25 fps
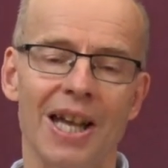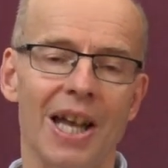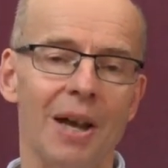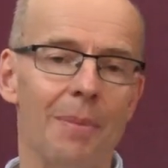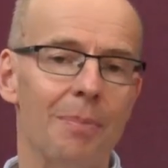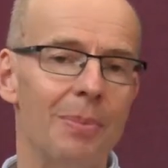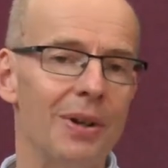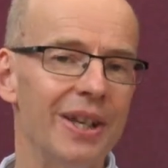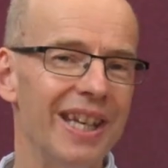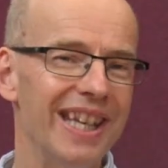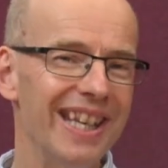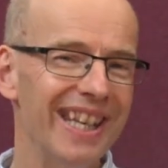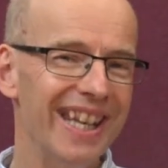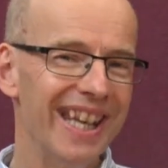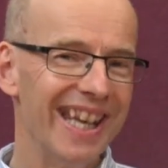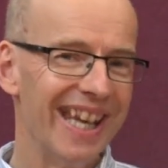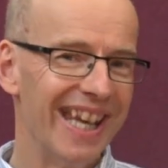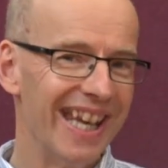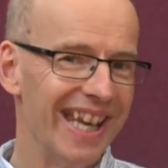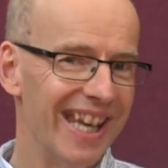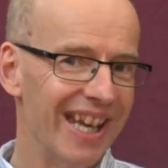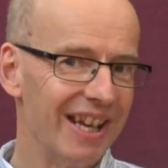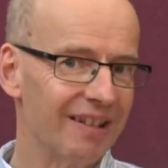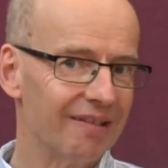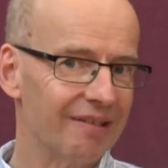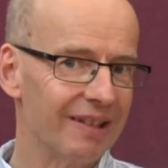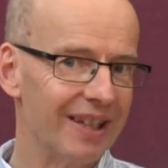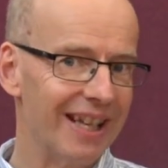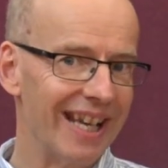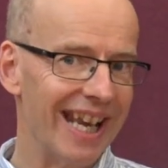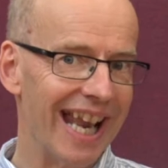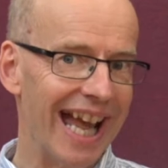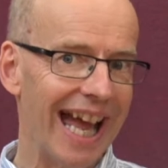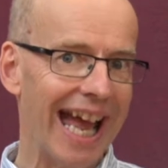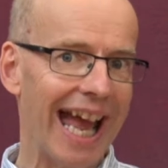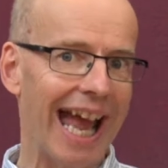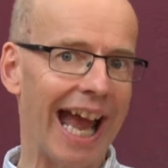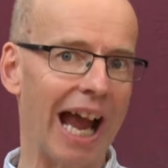But in the here and
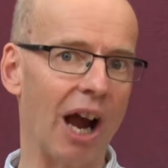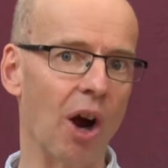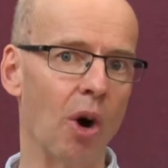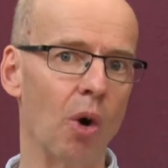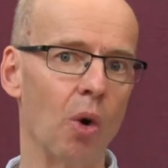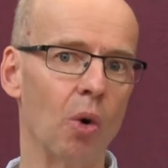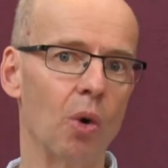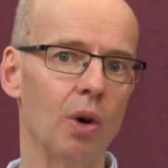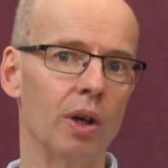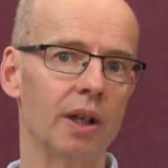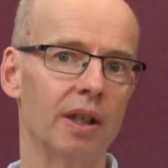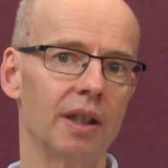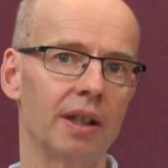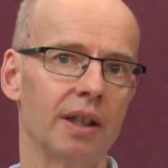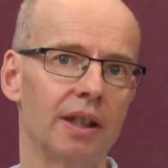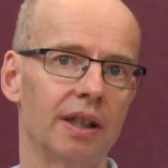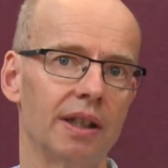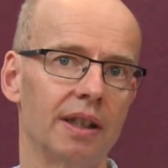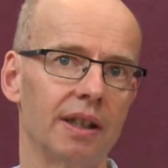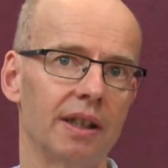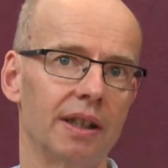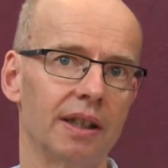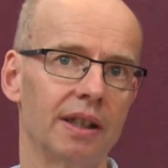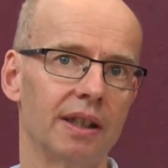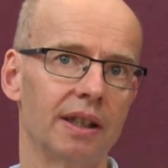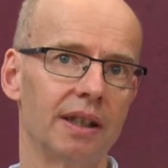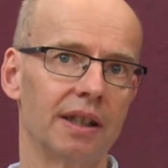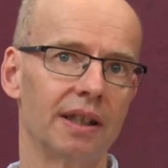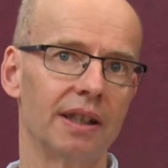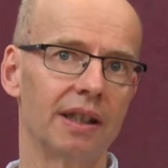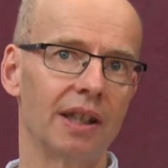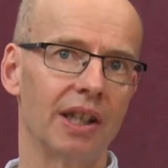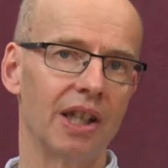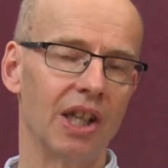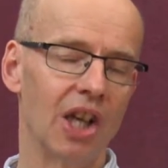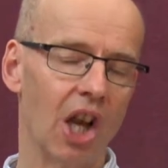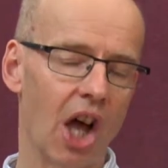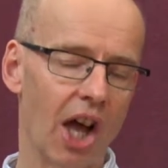now,
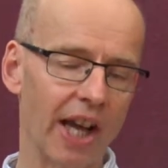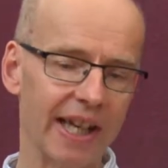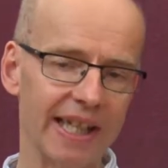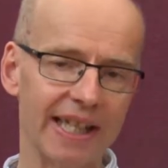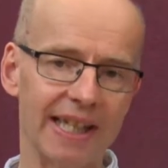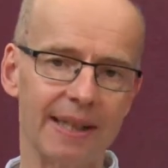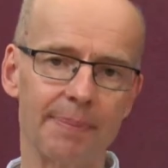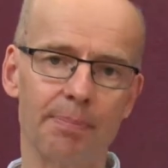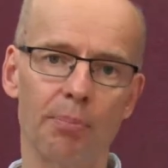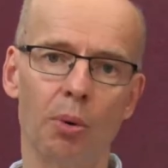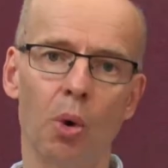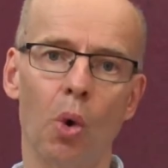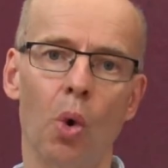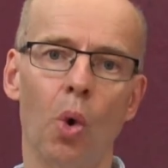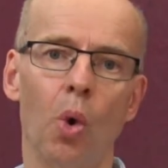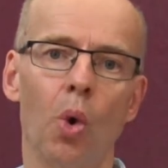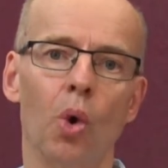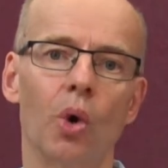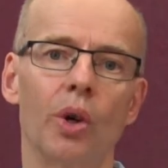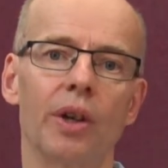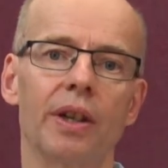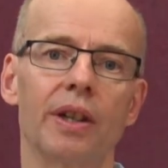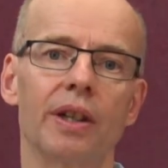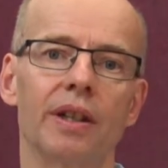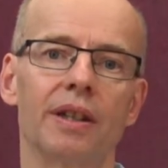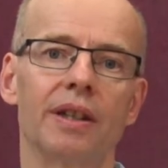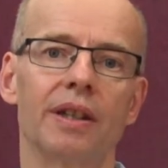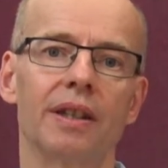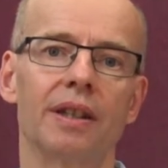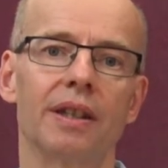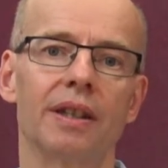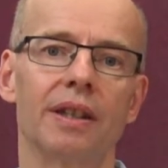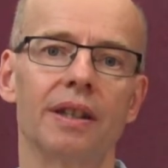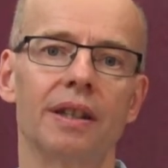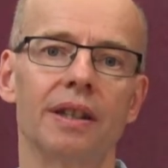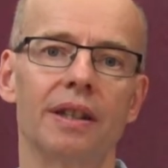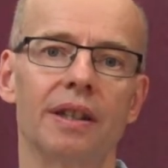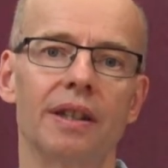like spork,
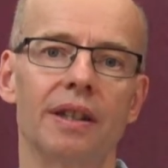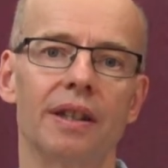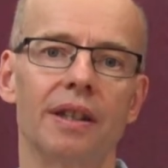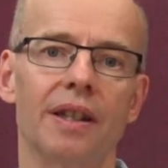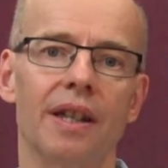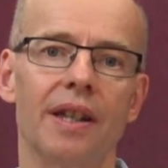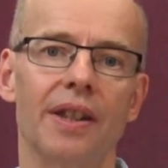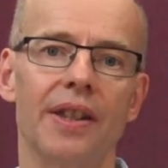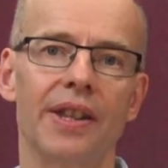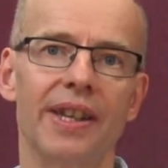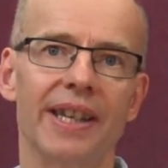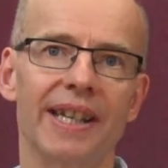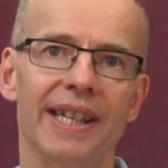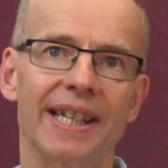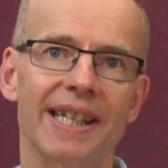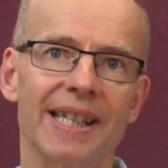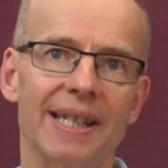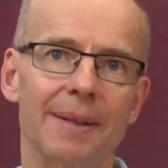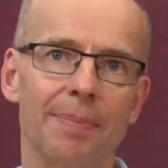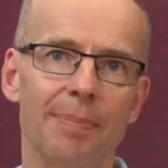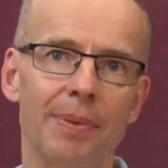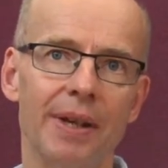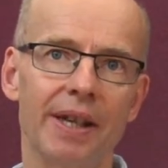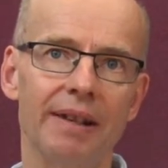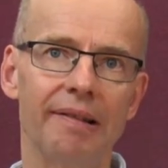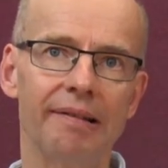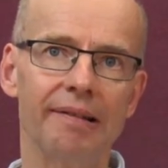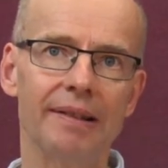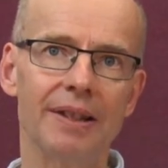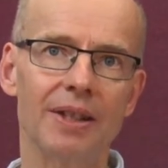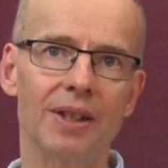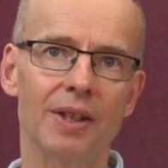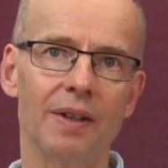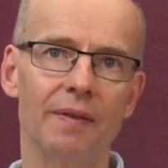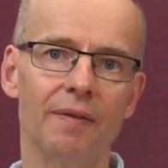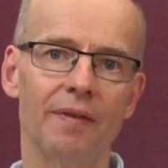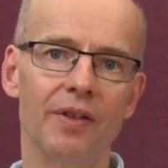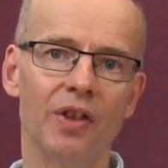the
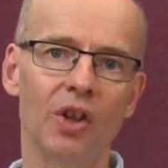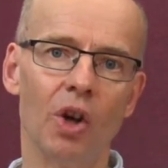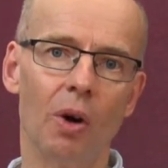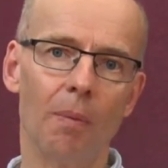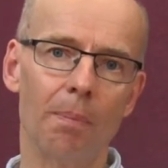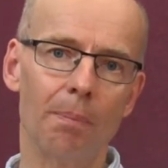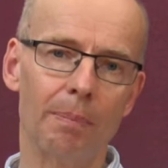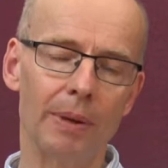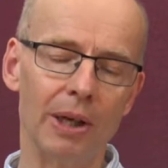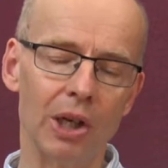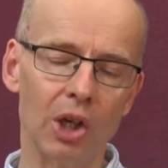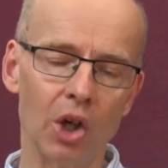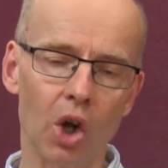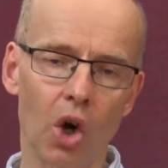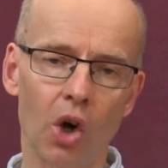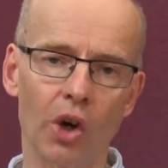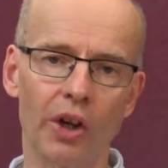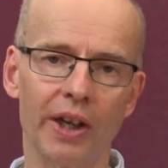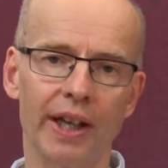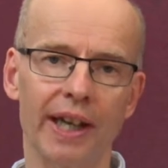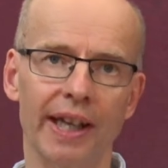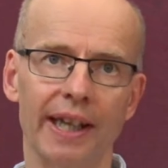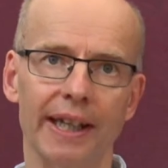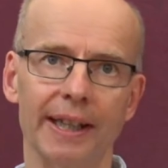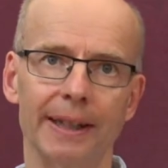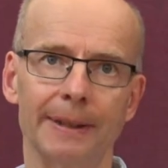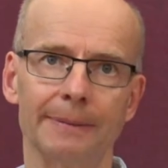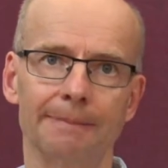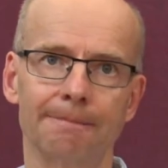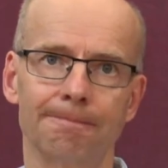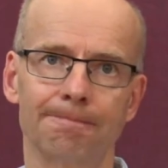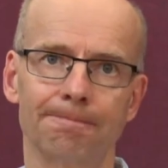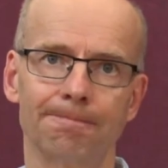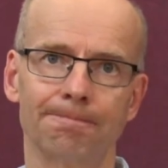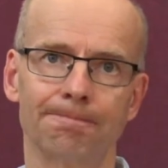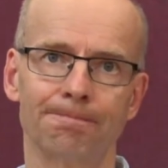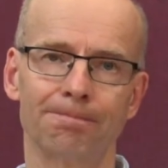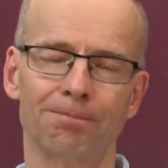experience of not belonging,
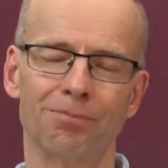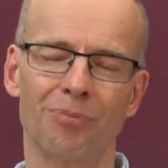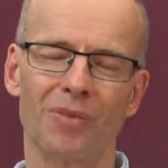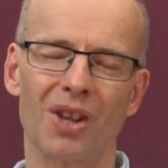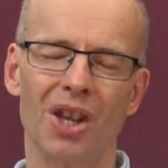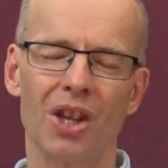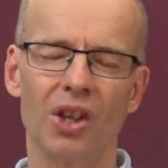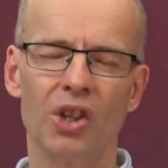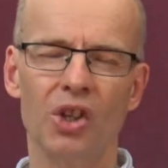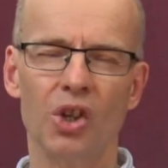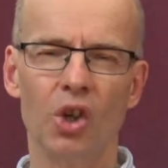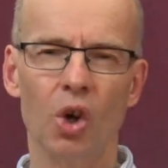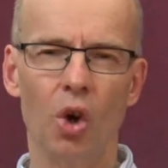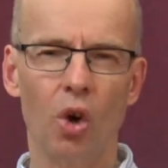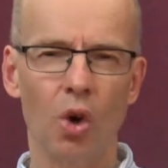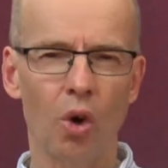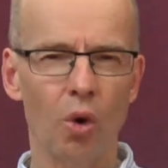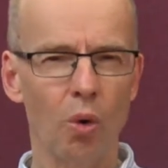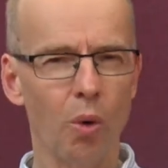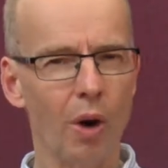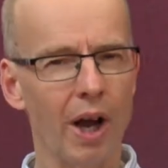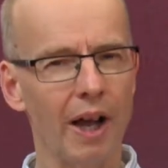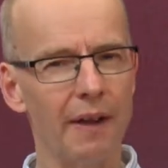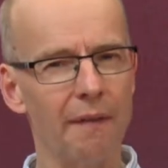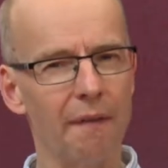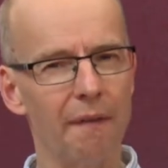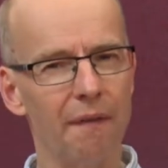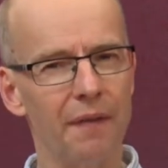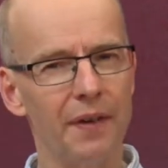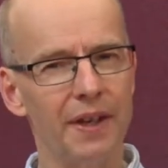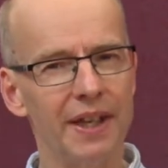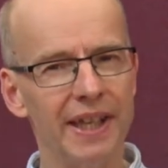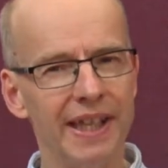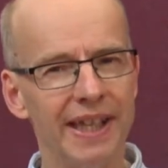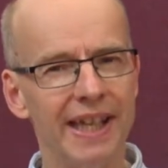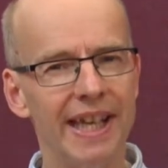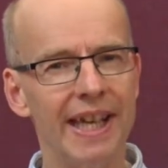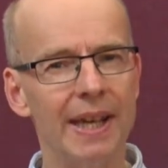not quite
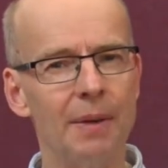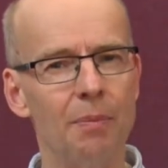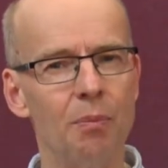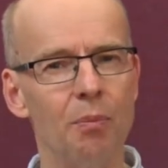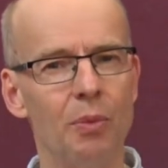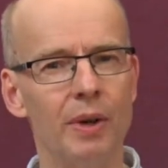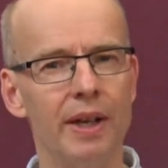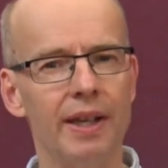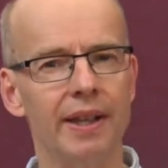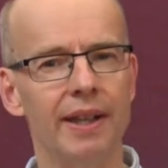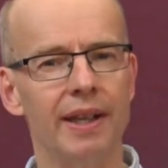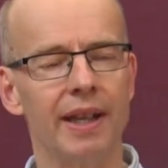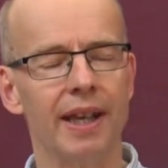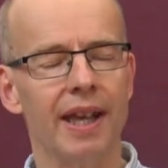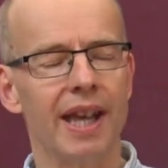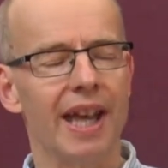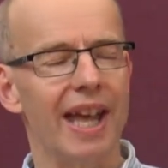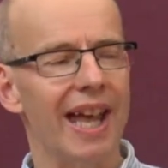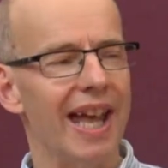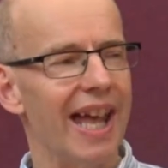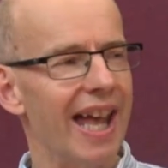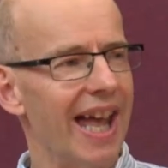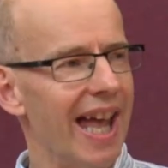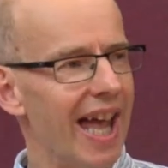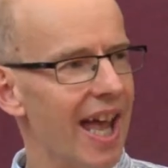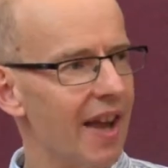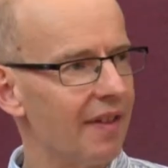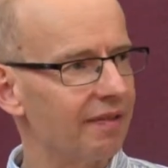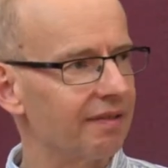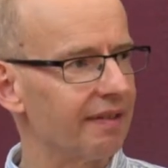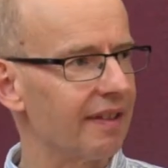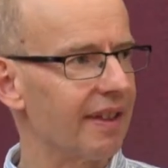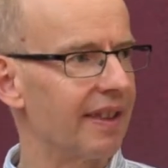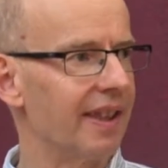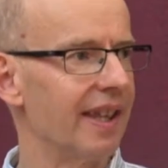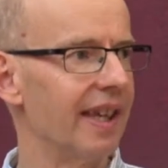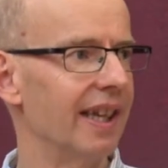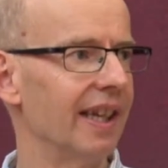fitting in with
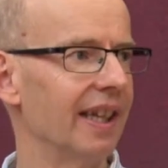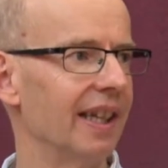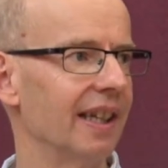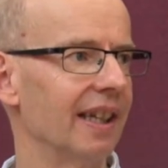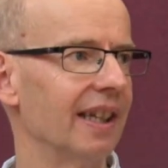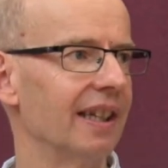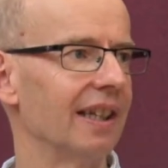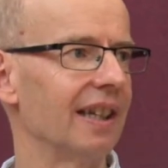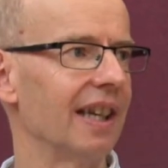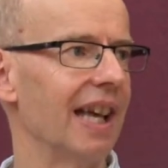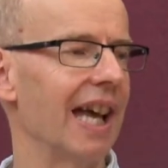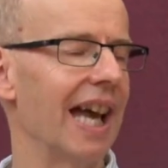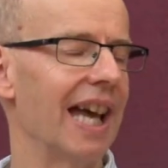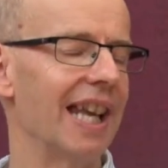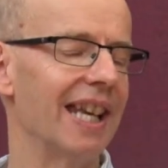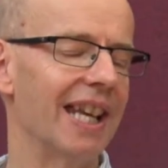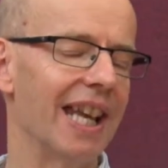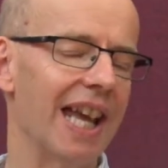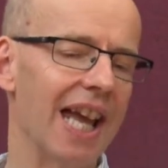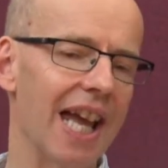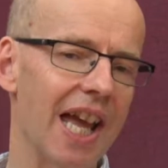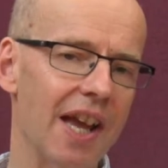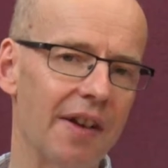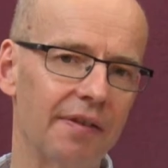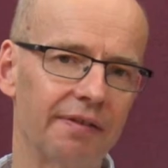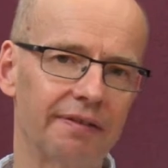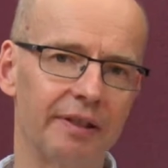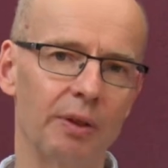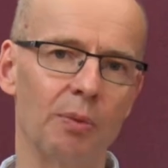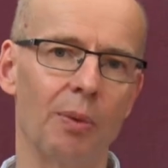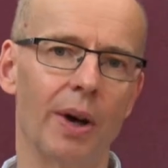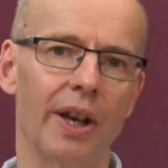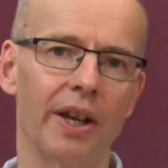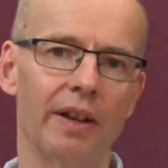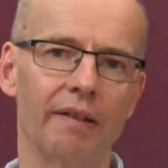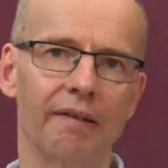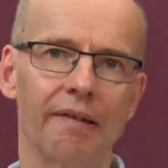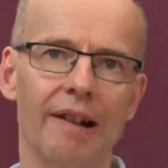everything and
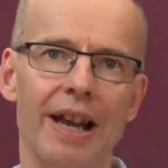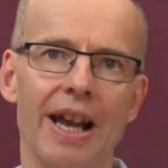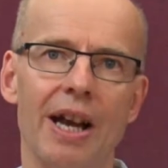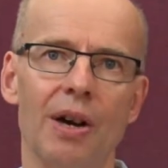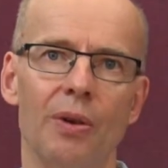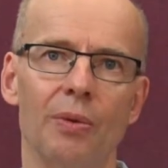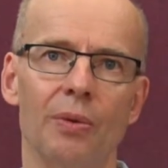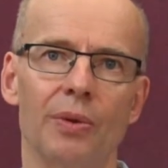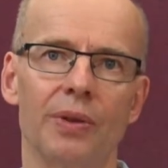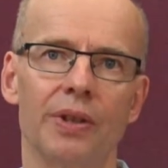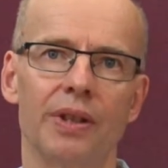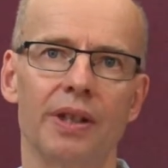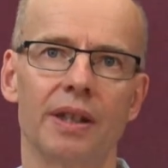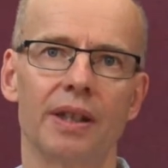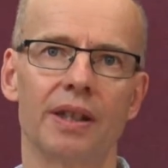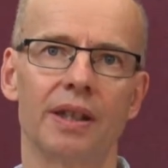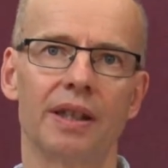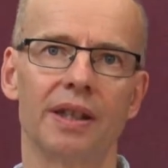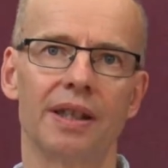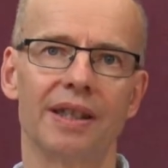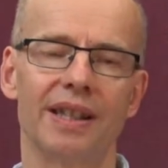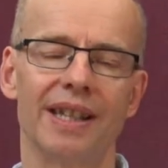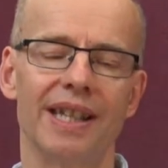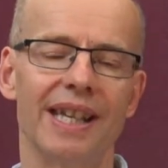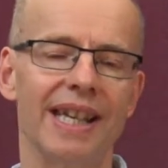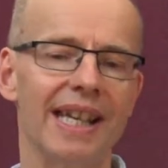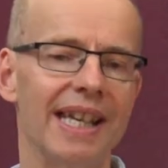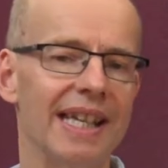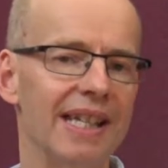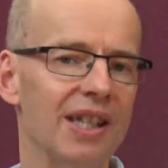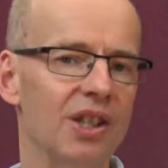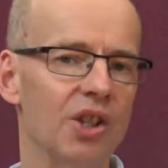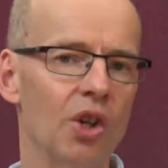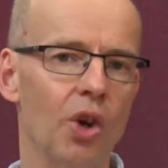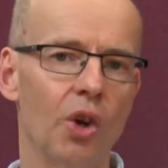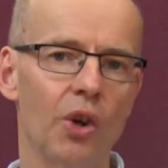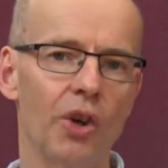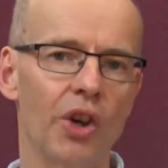everyone around, is
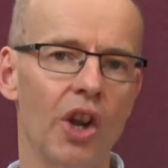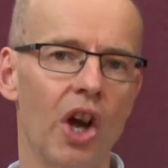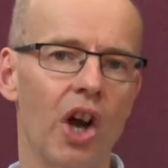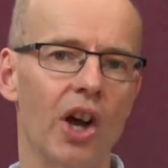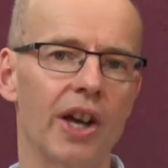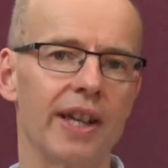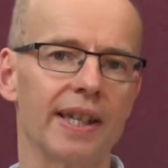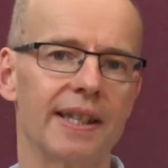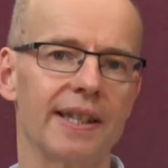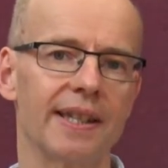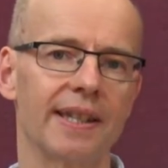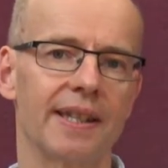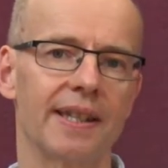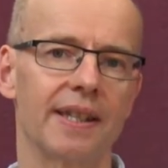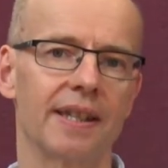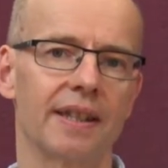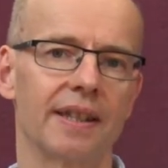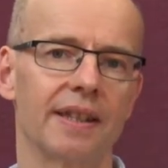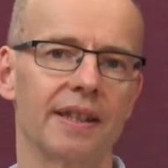not nice.